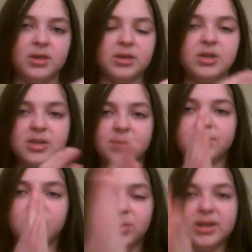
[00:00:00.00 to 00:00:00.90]
Just I'm
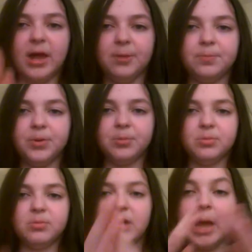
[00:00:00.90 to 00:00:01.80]
going to help you.
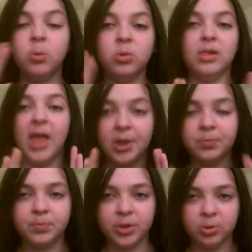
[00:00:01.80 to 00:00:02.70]
I will
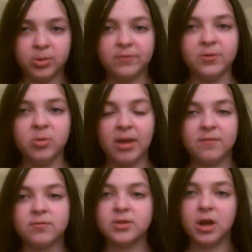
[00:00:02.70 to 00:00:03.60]
help you if you
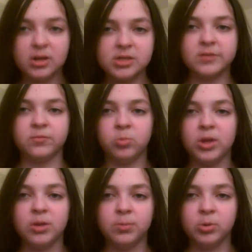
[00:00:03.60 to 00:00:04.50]
have tons of
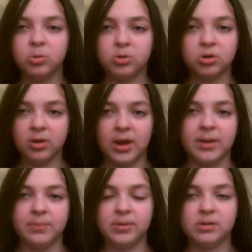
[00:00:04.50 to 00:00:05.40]
weeaboo
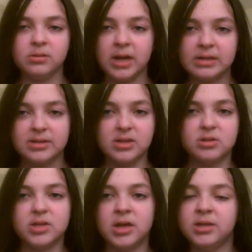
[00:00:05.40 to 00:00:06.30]
crap and
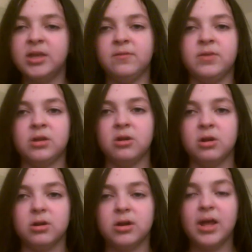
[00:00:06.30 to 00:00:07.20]
nonsense on
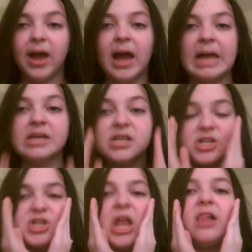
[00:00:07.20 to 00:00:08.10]
DeviantArt. I
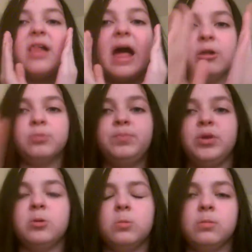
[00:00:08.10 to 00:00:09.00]
shall help
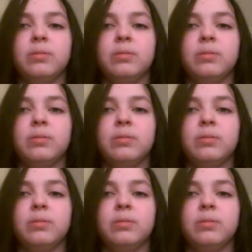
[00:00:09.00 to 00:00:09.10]
you.